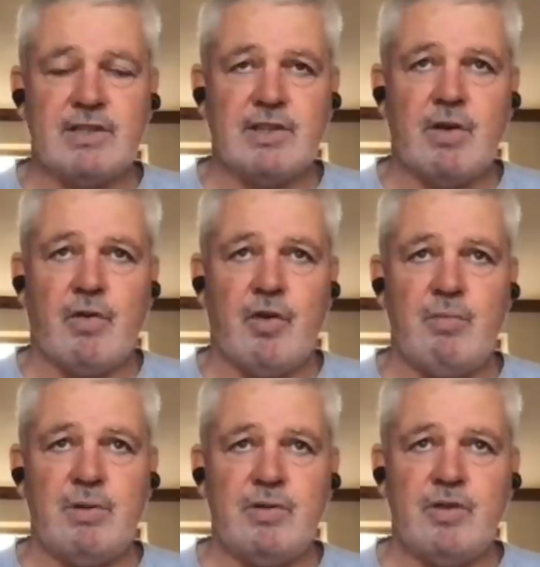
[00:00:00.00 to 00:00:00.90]
a
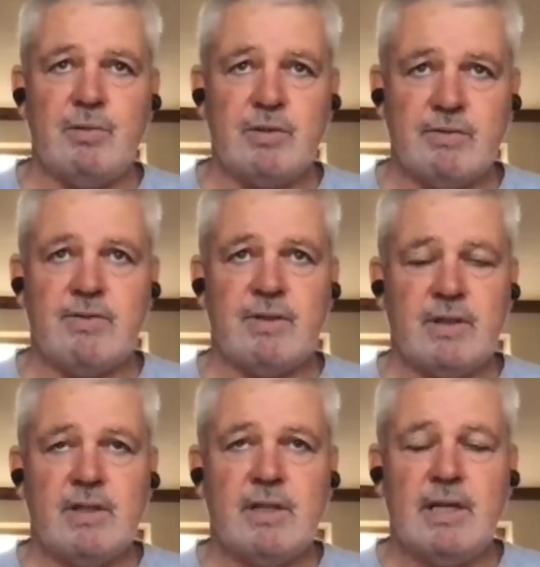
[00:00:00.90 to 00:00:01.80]
group in terms of
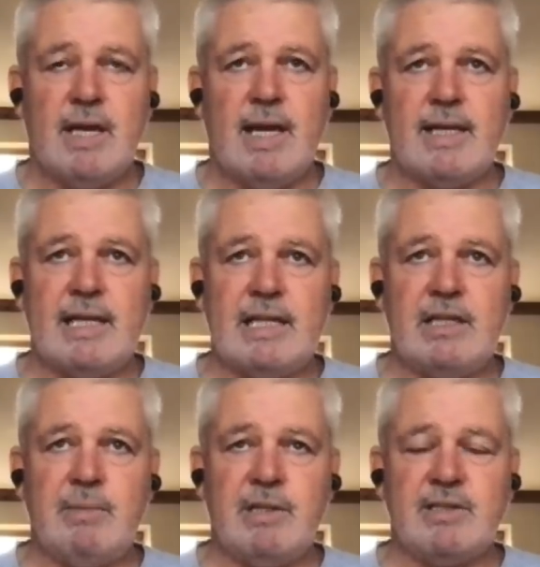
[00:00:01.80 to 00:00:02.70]
uh, getting
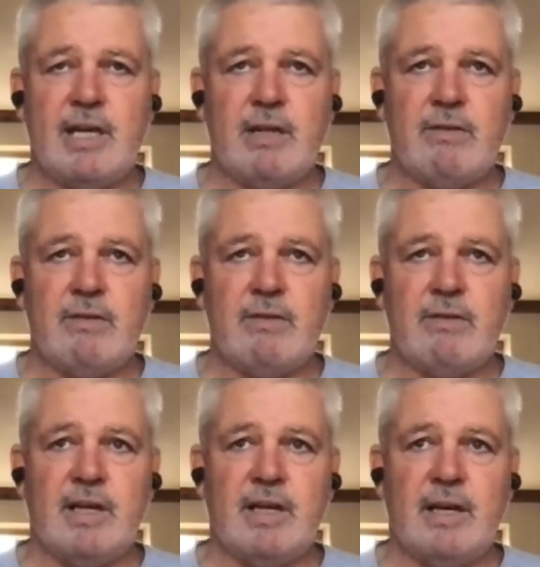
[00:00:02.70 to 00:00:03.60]
the best out of
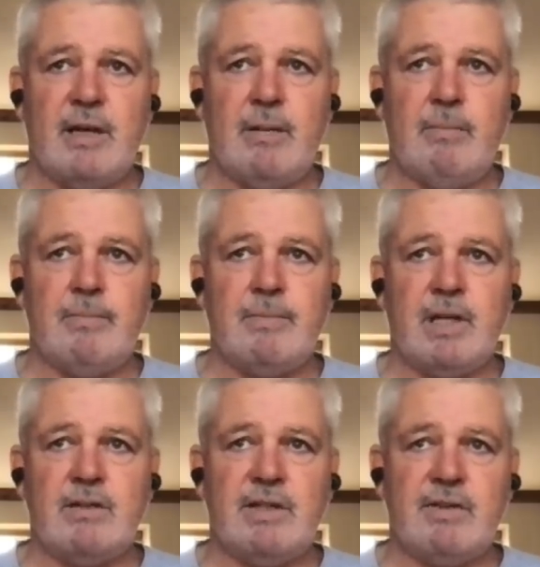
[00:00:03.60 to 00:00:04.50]
us, um, you
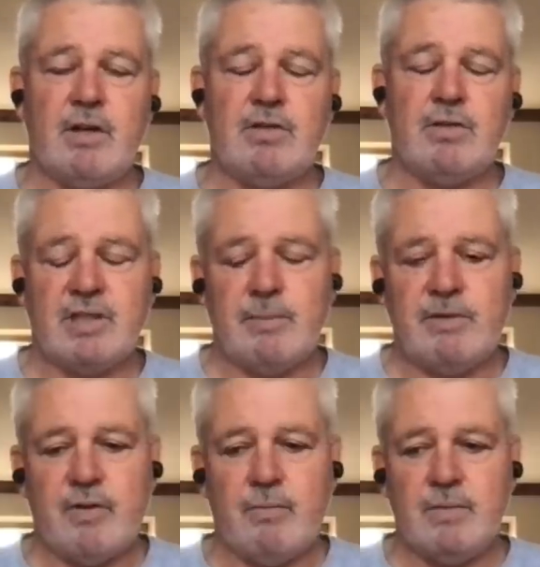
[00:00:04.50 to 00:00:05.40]
know, definitely I took something
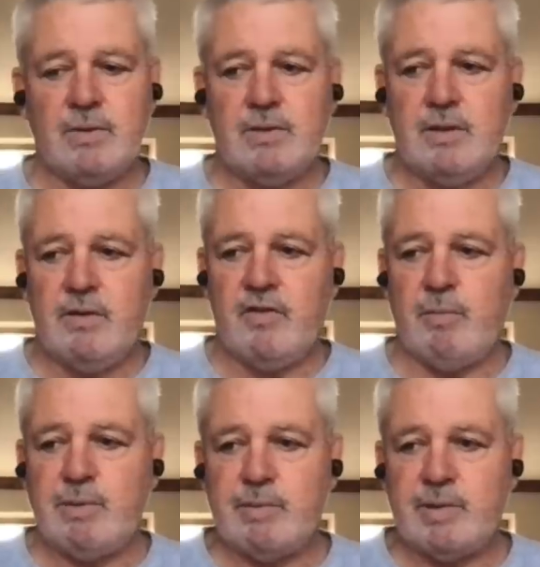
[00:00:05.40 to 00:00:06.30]
from
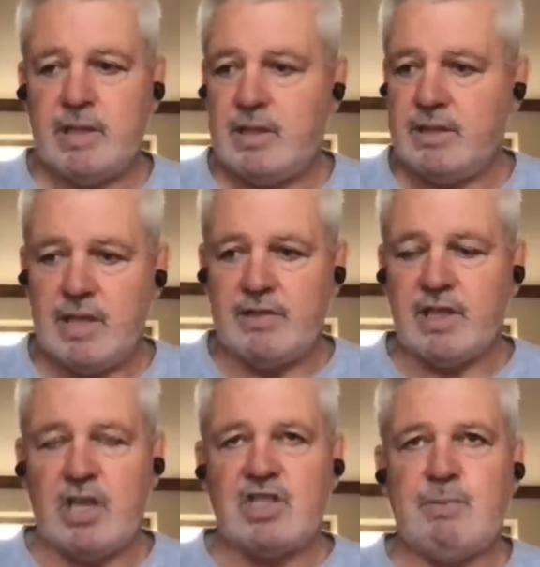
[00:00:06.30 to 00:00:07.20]
from him as, as a
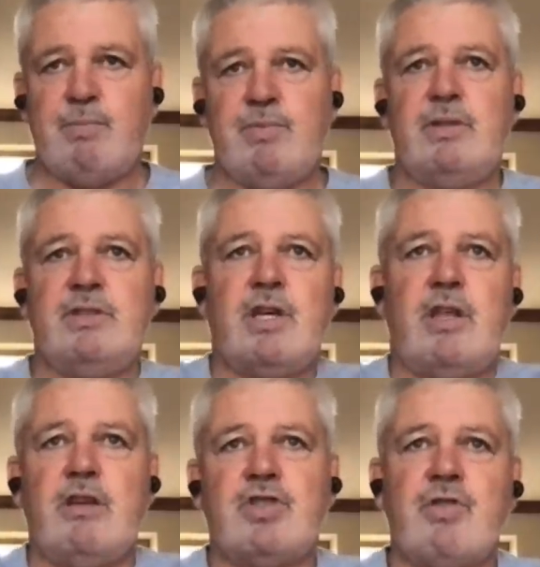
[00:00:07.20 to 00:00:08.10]
coach. So
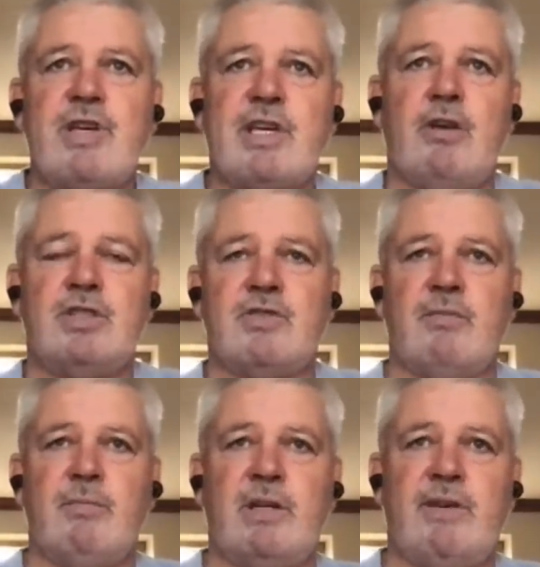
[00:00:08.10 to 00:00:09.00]
those three coaches
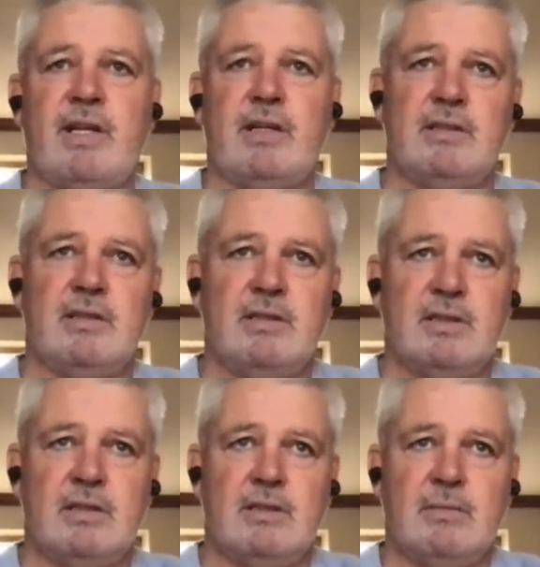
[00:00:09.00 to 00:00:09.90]
for me have had a
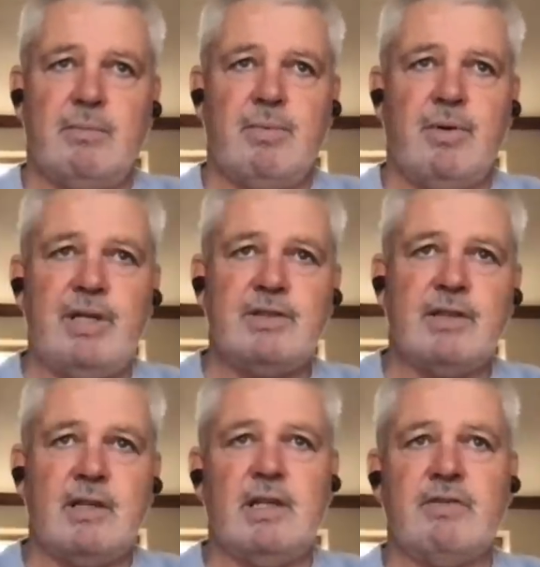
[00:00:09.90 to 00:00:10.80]
pretty
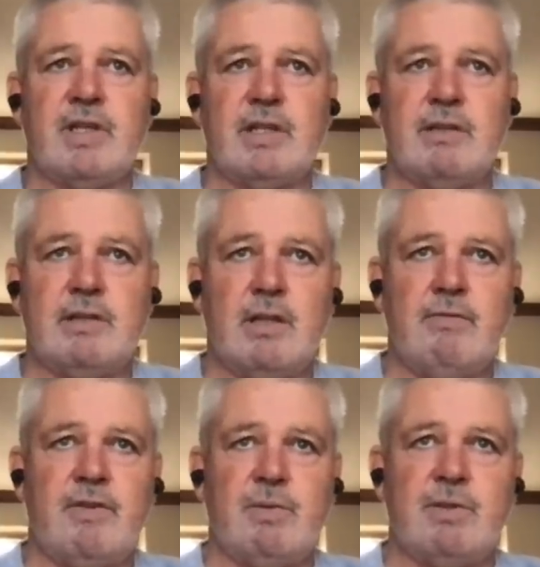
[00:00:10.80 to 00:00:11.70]
significant
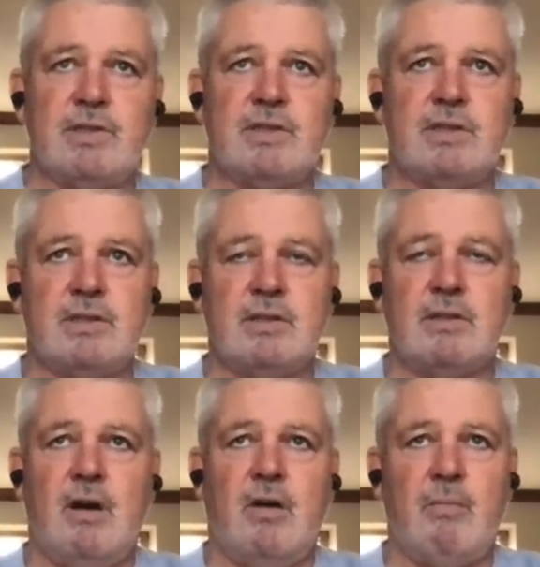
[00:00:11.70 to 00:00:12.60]
influence
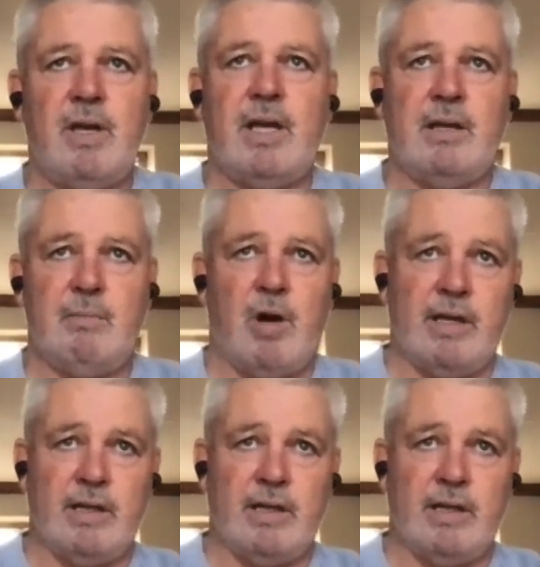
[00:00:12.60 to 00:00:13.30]
on me and my